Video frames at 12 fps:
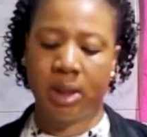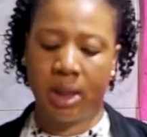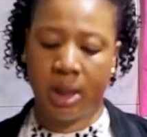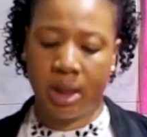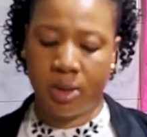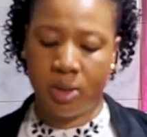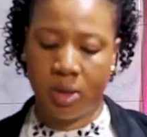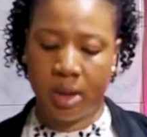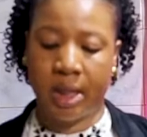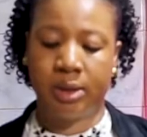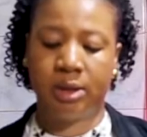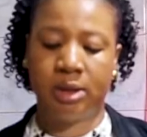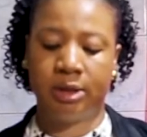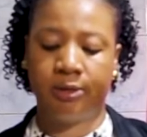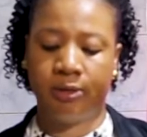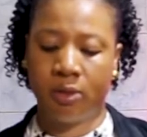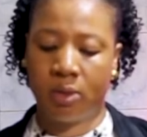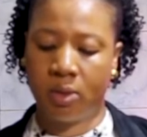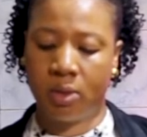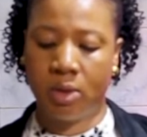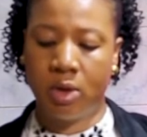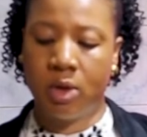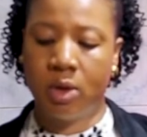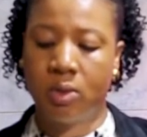I no longer use it for
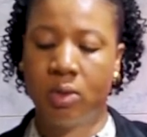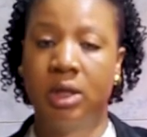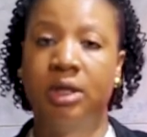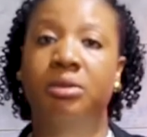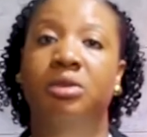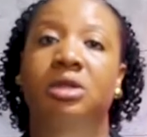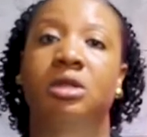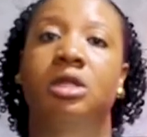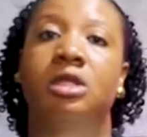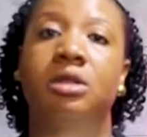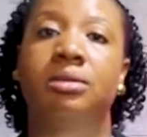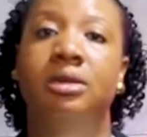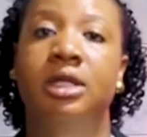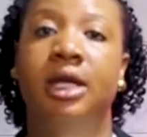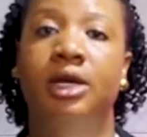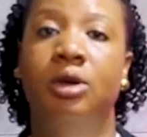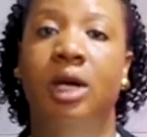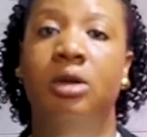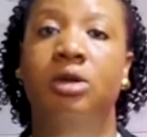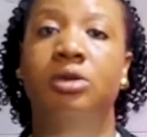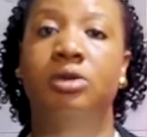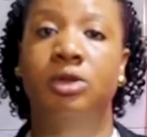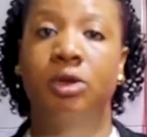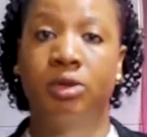cooking, but it doesn't mean that you cannot
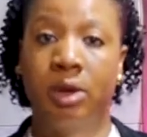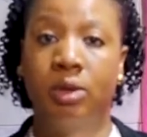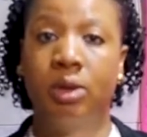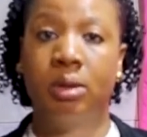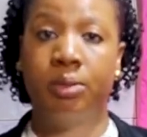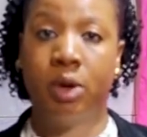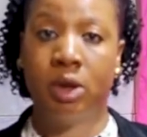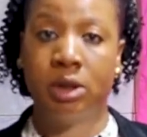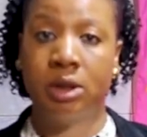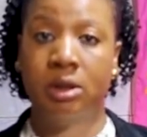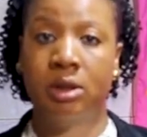use your regular pot.